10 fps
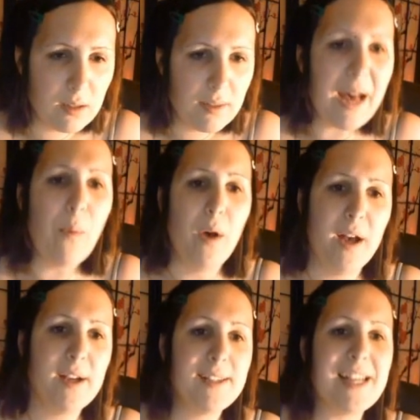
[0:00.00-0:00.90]
That
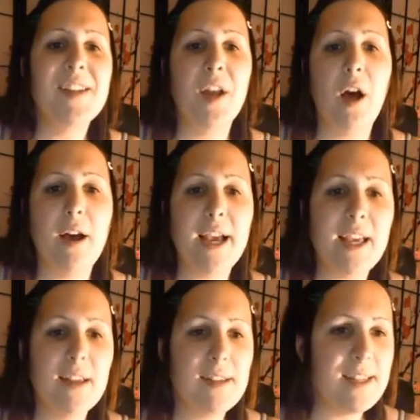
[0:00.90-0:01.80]
works. That's an eye.
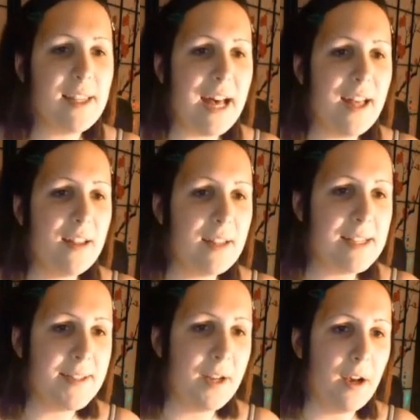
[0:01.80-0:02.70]
You see that?
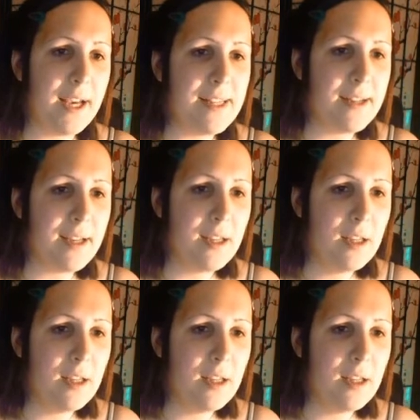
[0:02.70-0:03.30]
That's an eye, isn't it?